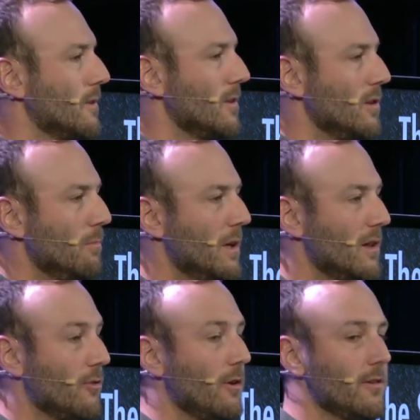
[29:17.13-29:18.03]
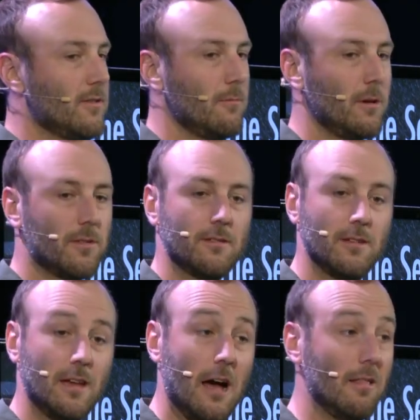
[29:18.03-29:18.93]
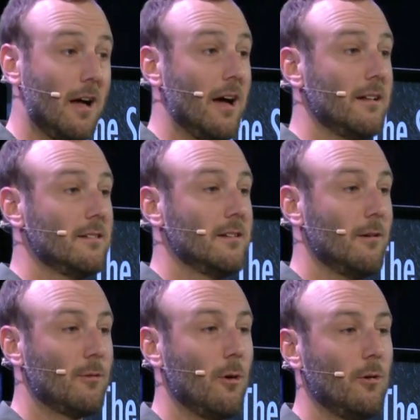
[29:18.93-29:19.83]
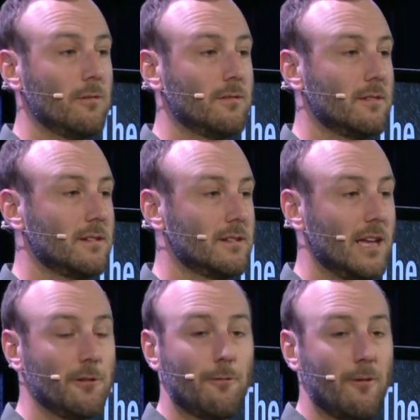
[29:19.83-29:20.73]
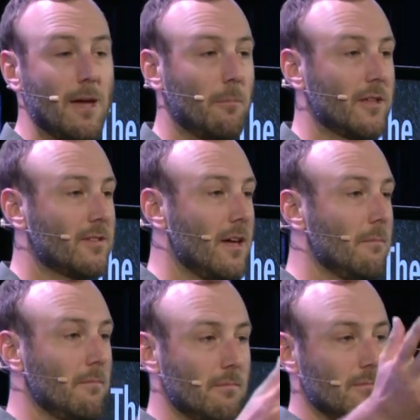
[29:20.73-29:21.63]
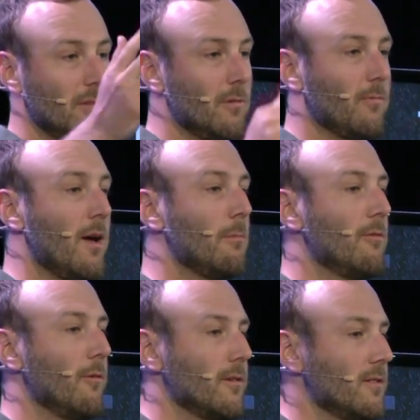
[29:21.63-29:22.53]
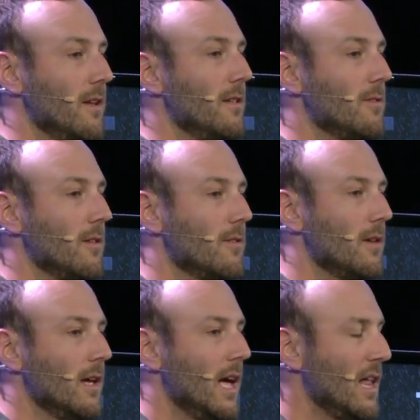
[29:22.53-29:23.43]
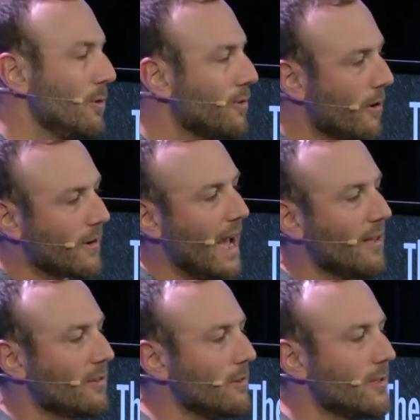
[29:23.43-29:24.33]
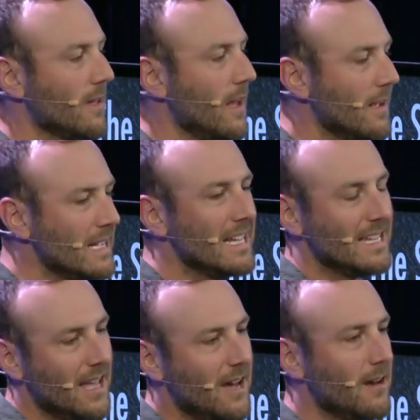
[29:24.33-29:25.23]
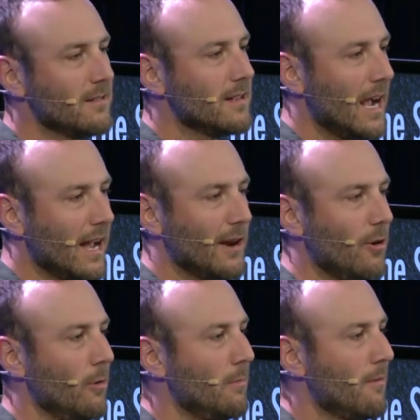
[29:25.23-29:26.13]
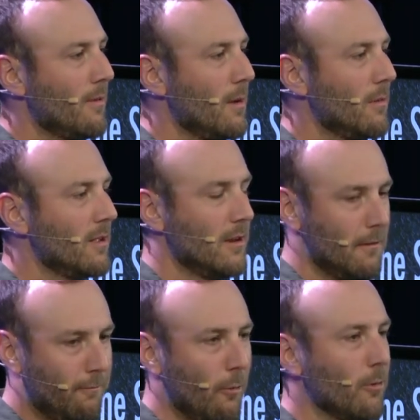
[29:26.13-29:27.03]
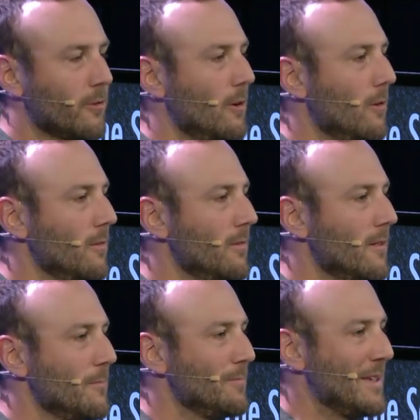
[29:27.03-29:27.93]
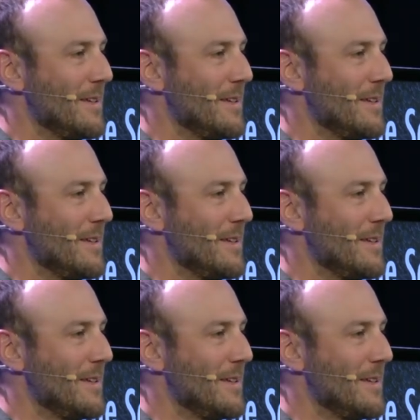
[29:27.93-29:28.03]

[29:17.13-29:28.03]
listen you've been entrusted with a lot of gold. In your family, say your family, for instance, and you sarcastically say, Yeah, I got gold in my family, fool's gold.